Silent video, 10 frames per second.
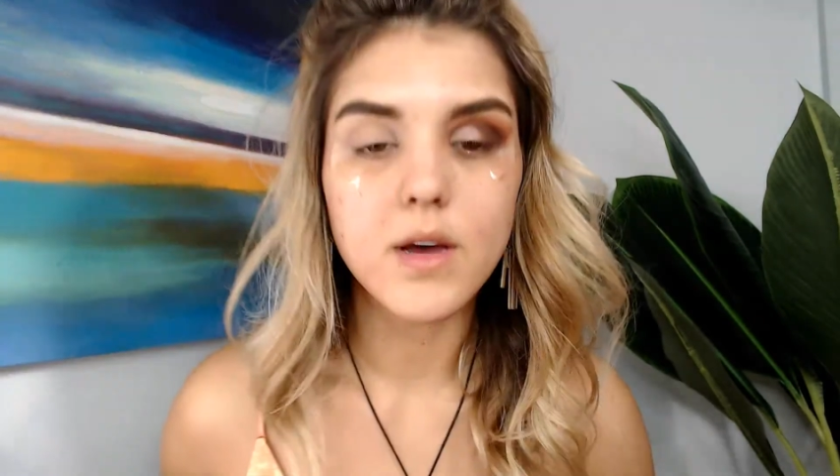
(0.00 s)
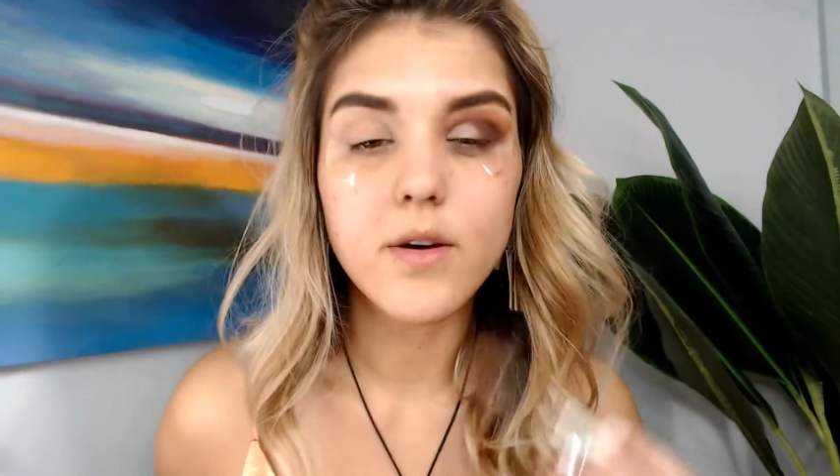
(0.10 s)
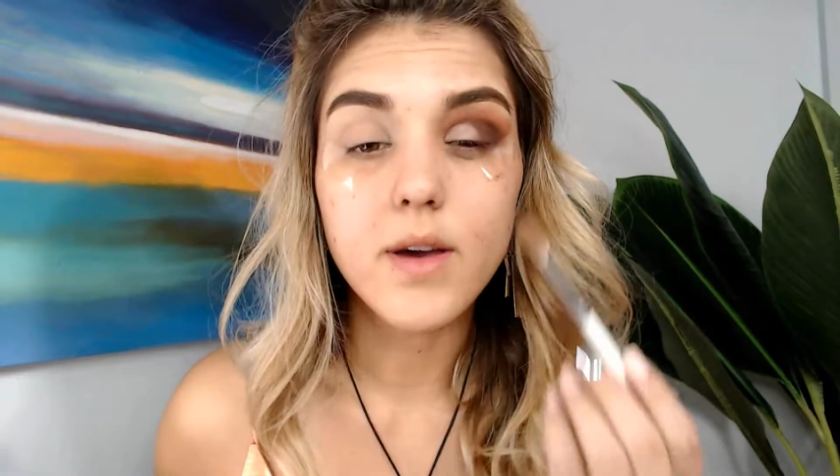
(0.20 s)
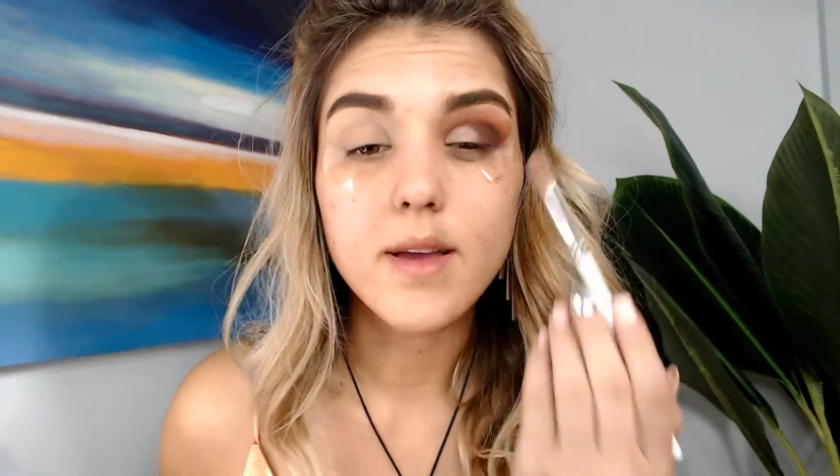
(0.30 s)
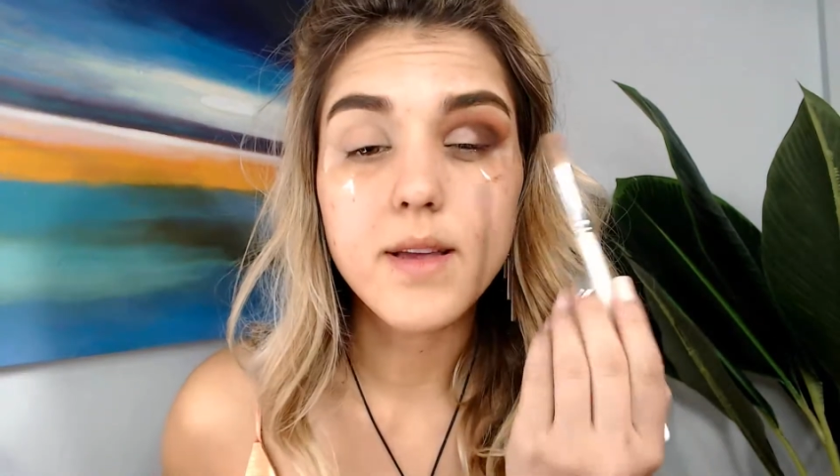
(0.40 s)

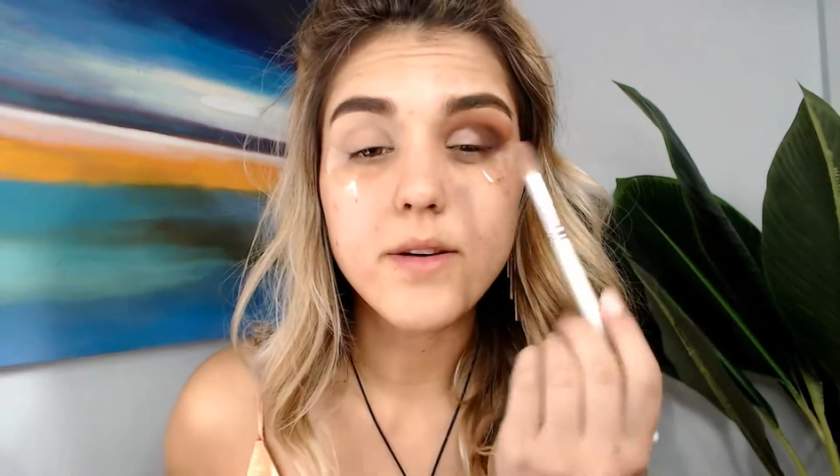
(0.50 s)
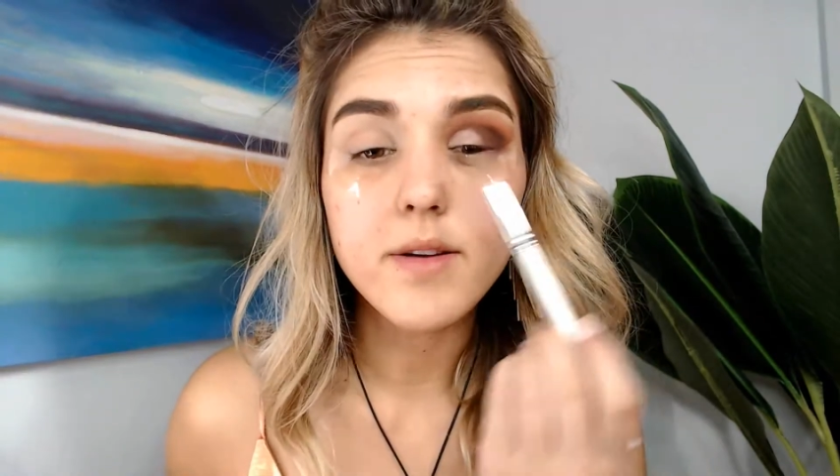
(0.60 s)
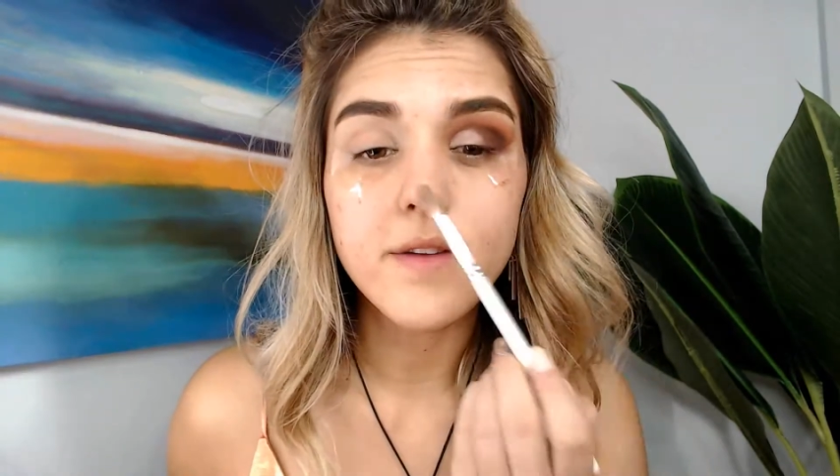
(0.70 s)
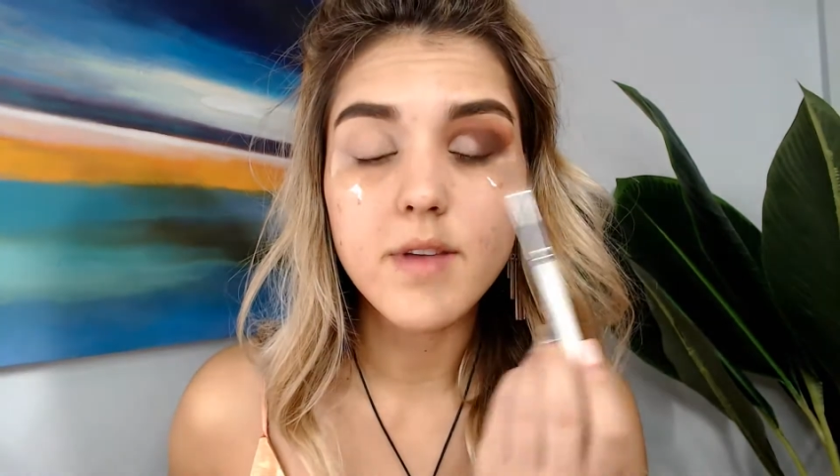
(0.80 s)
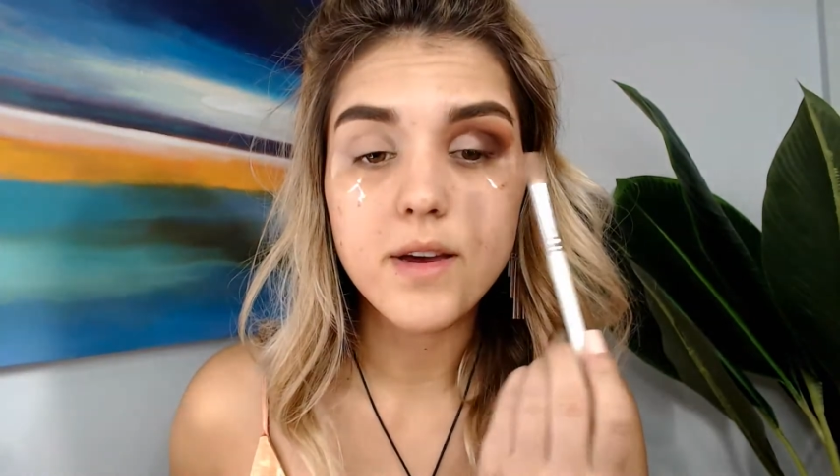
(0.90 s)
Okay, now we
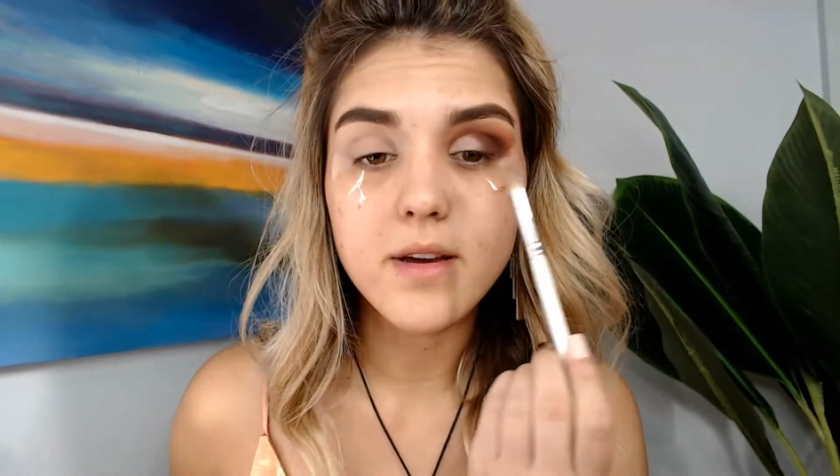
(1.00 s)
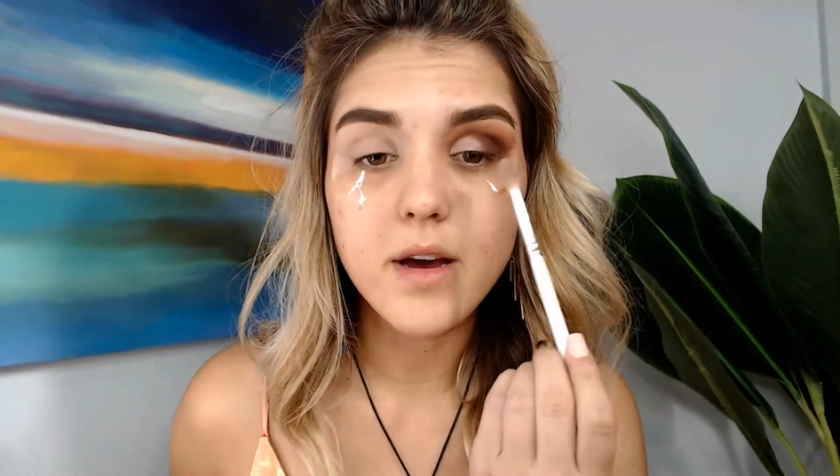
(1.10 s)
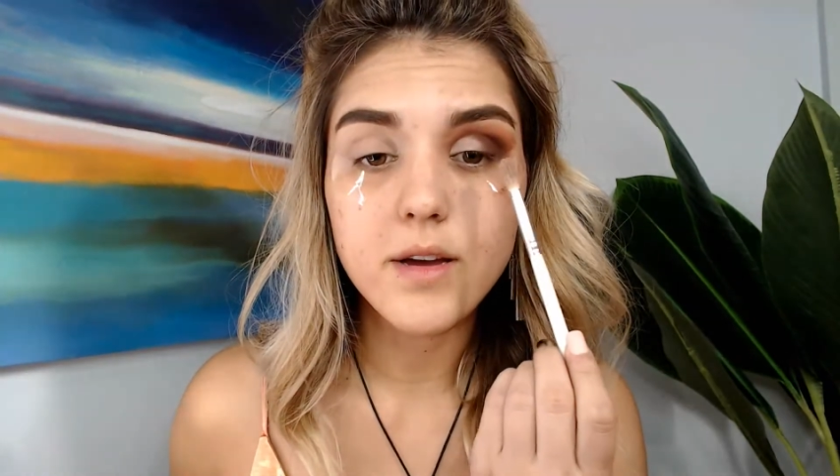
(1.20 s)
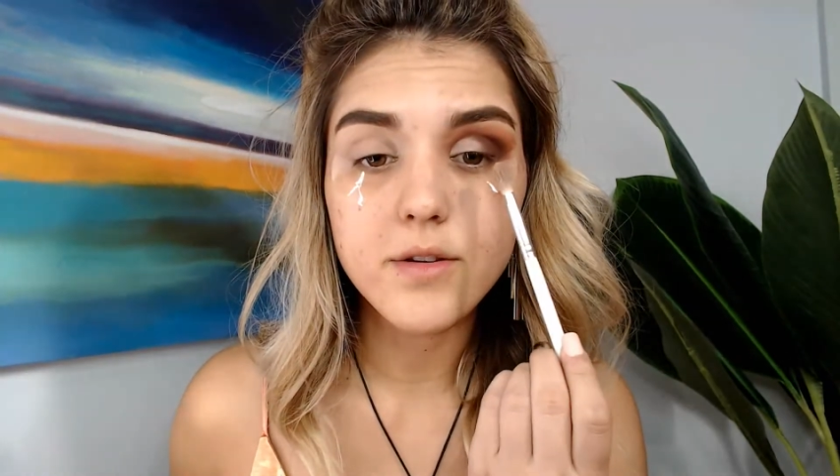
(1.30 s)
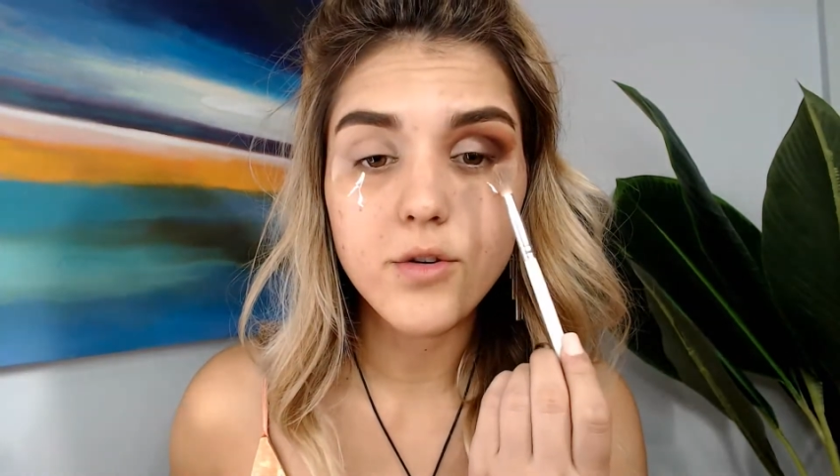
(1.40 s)
have that
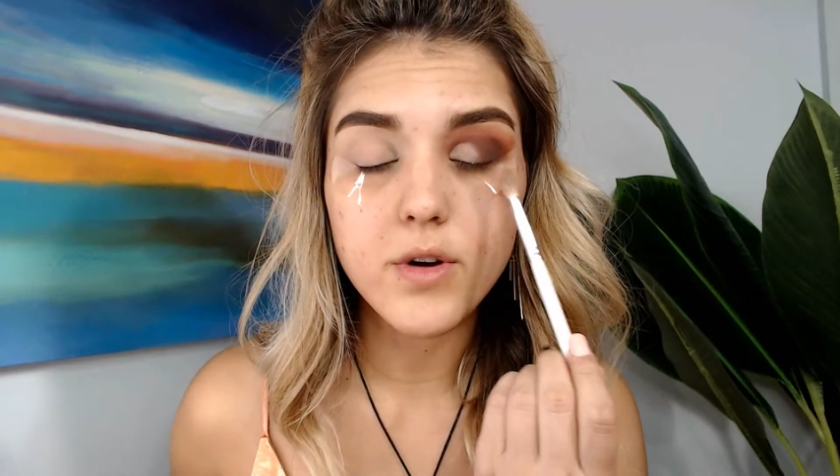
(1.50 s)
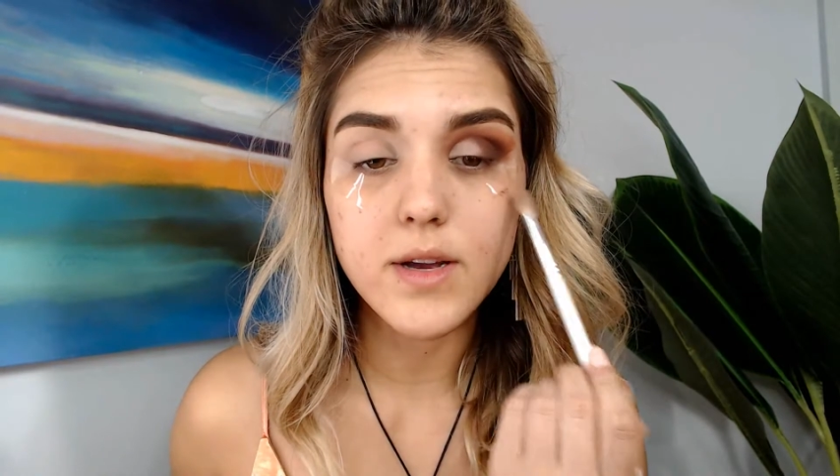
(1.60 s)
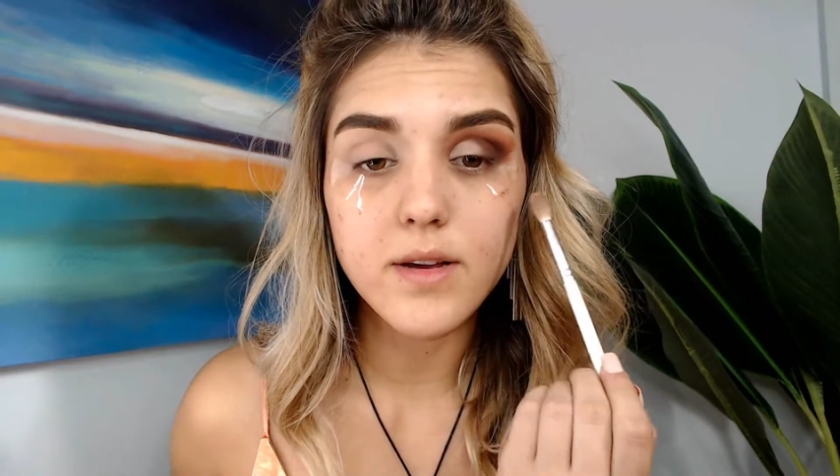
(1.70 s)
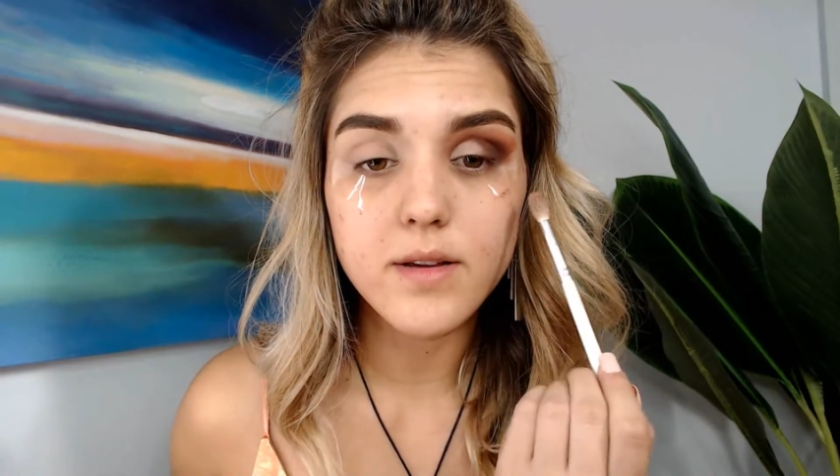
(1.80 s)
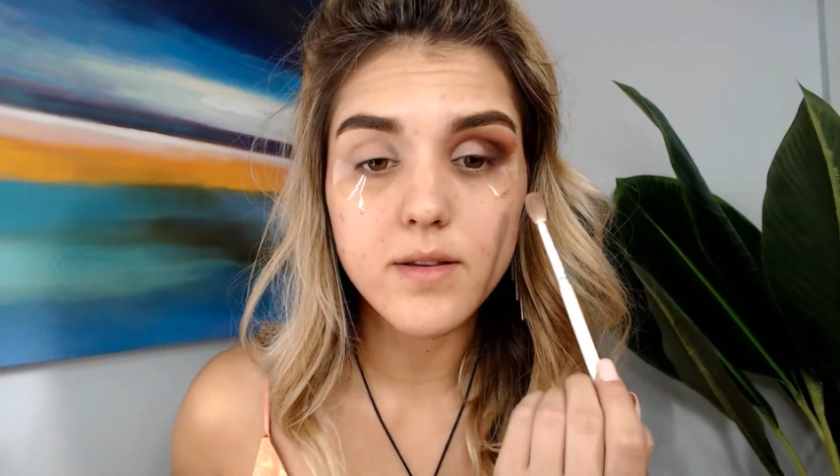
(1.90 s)
cut
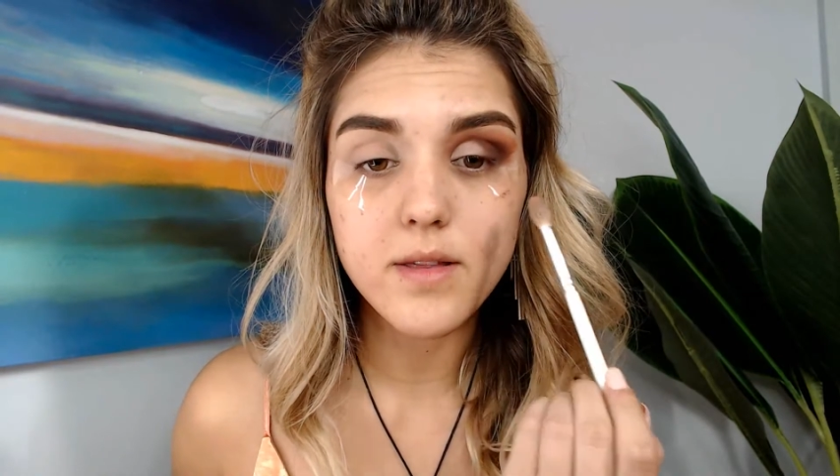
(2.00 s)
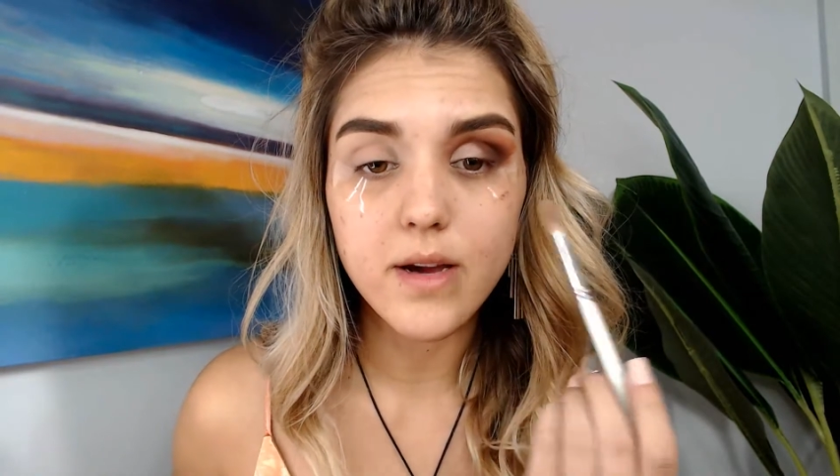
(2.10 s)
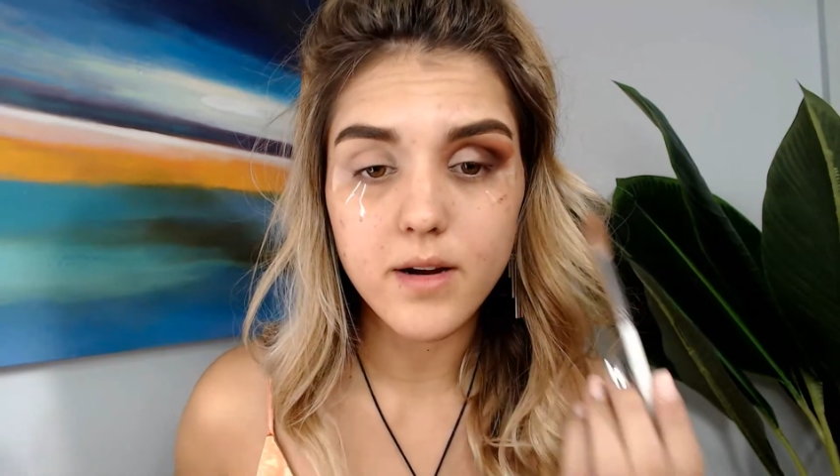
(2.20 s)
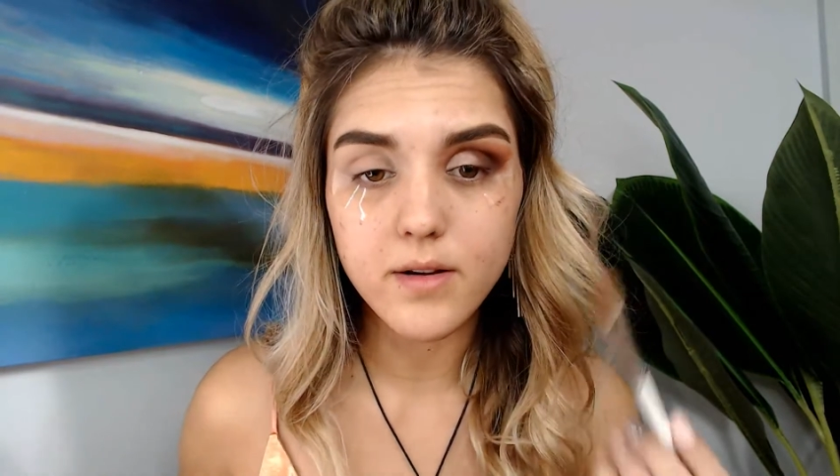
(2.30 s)
crease there,